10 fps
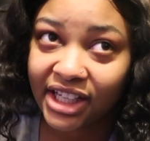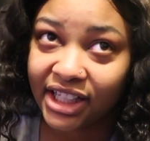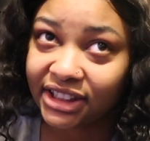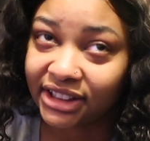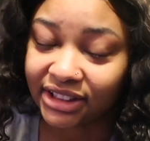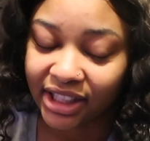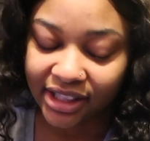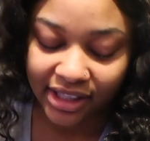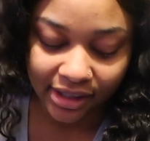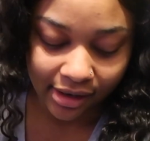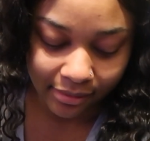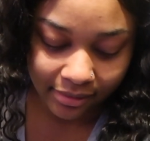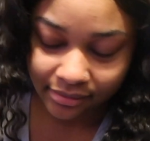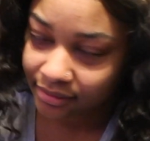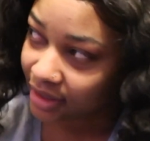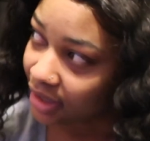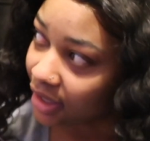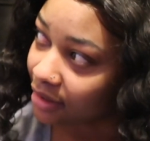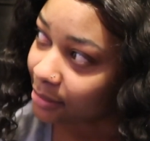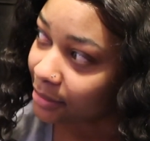That shit's getting that out. Hell
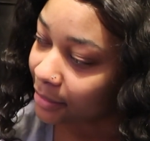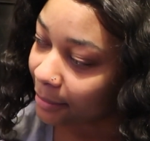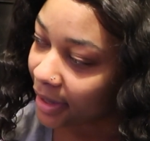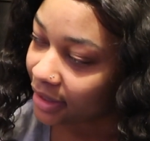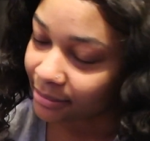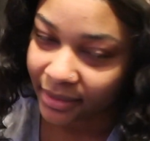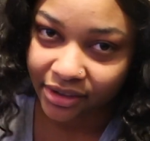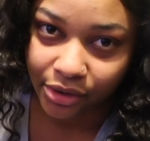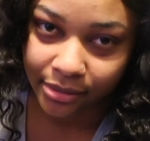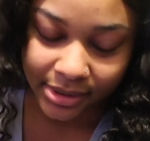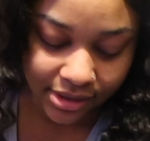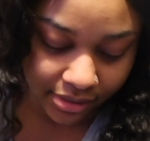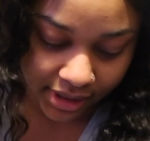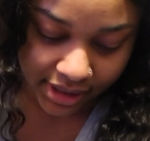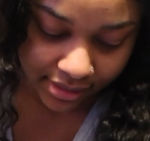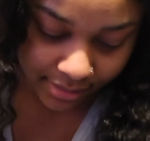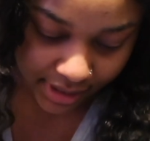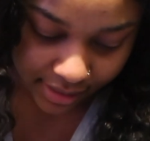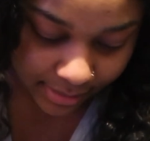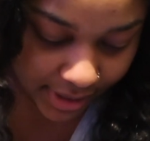out of me. But my door be doing that
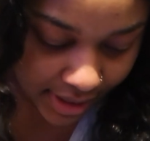sometimes.